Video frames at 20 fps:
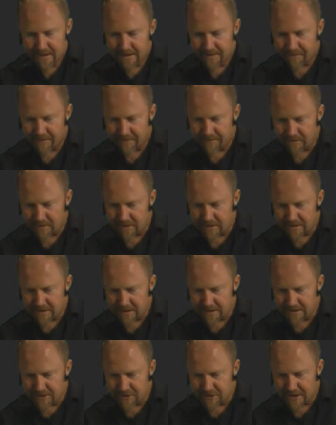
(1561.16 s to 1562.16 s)
if I've got
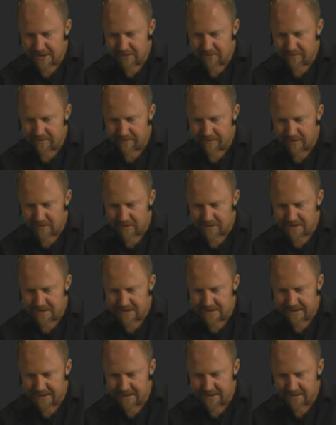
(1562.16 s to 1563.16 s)
a track with
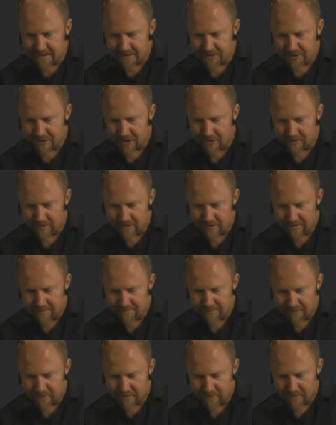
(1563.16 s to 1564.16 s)
velocity control
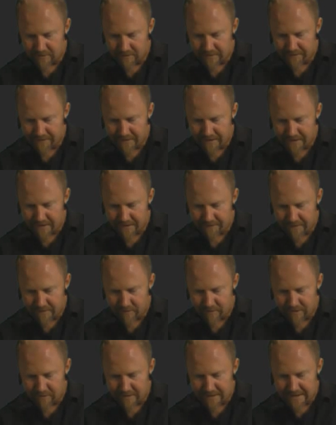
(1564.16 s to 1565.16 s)
on board, or if I
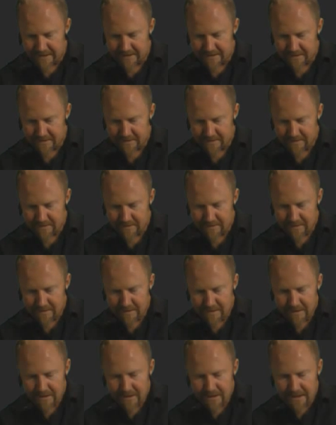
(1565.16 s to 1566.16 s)
want to add,
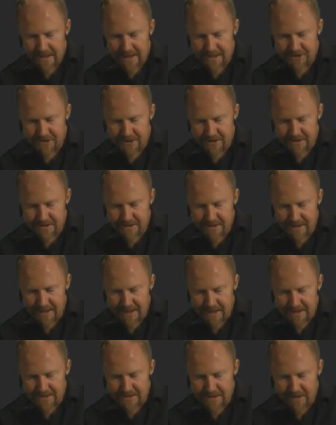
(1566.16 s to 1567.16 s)
as you can see,
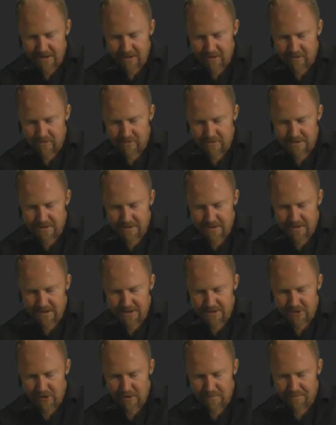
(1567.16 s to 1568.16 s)
as I hold the
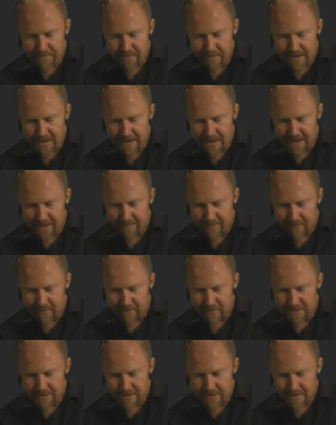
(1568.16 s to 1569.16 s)
top of the
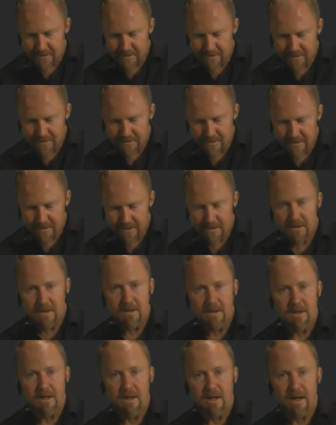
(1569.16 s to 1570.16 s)
keyboard,
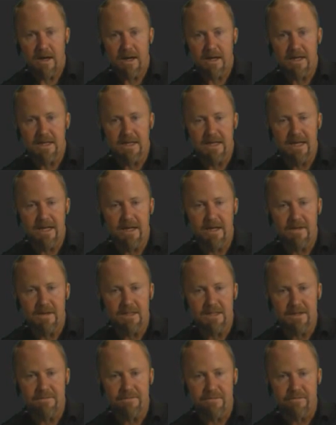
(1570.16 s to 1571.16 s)
I can hear the
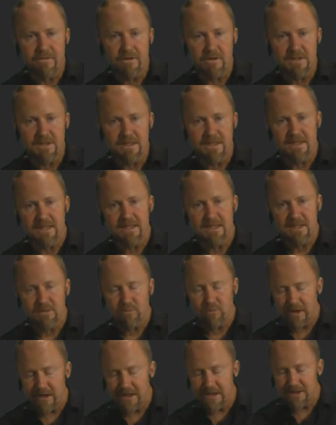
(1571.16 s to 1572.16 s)
different velocities. This is
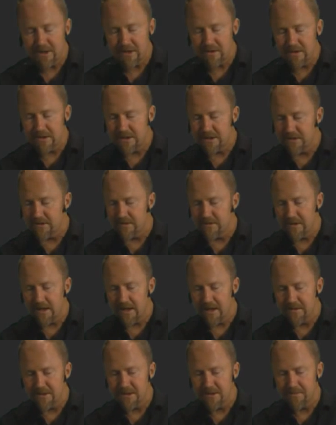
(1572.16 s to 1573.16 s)
why it's good
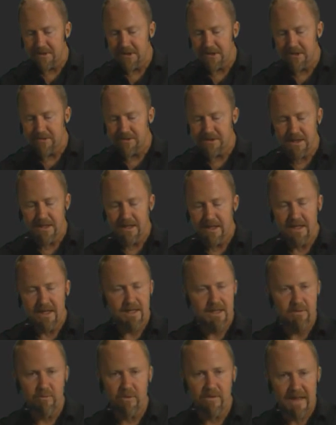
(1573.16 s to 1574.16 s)
to be used
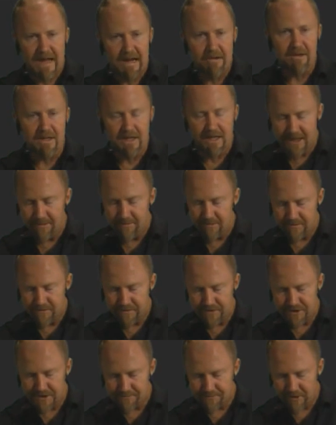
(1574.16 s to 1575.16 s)
without a keyboard,
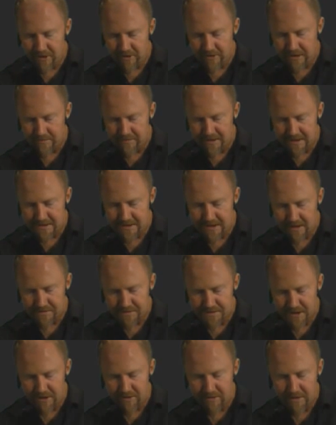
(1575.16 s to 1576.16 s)
for just programming itself.
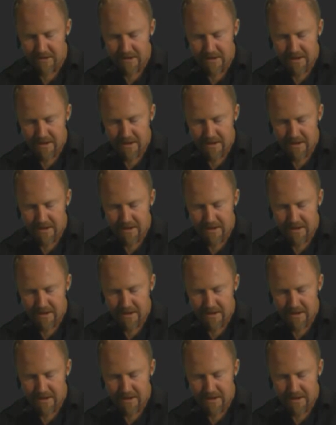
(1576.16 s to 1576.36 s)
So